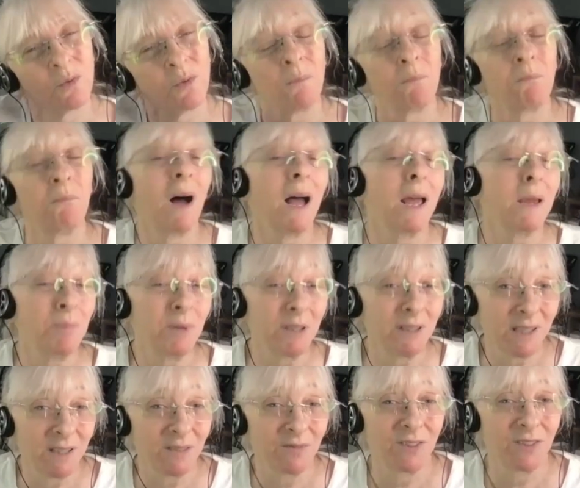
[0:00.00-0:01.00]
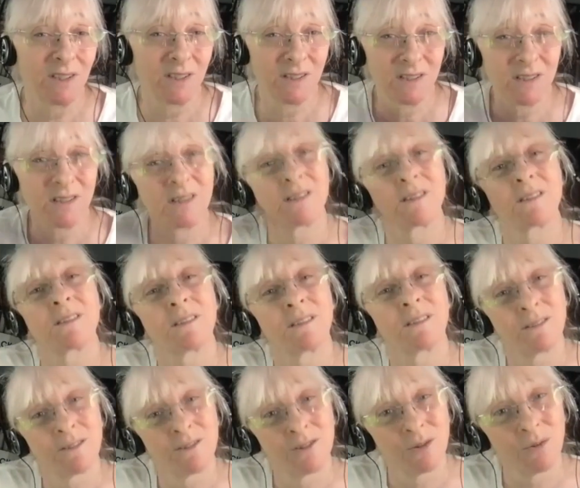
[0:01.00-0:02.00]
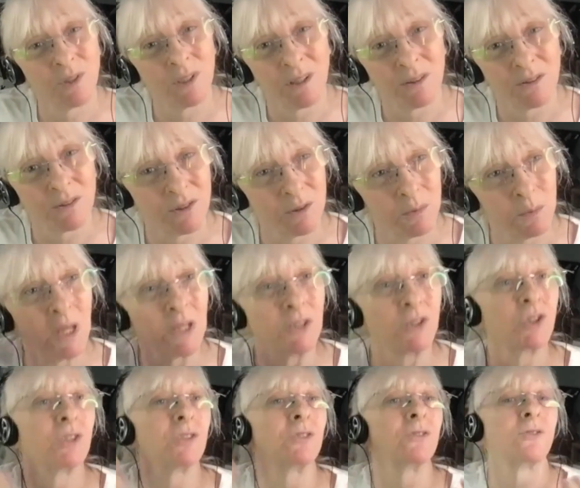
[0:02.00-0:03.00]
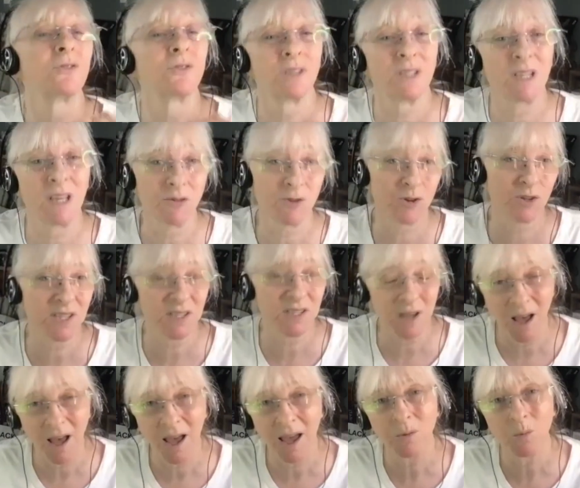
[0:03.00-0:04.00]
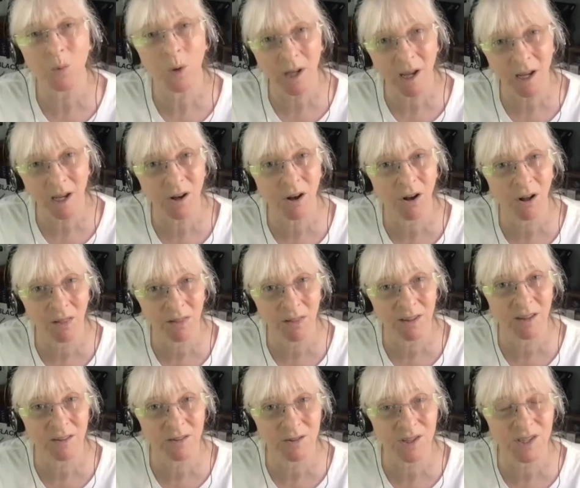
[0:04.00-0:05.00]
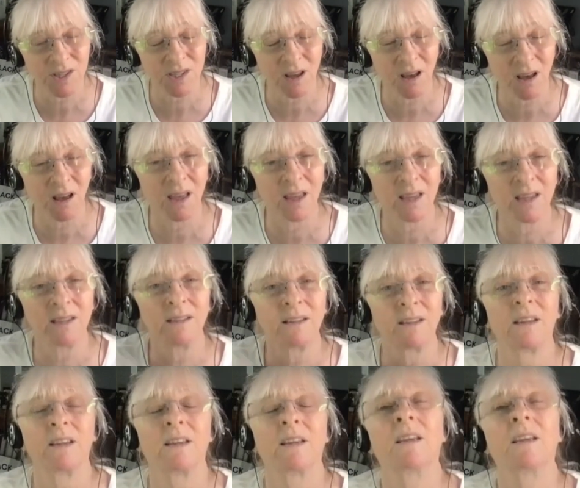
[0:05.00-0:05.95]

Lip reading: what my belief is to another dimension, to the other side, what I call the other side.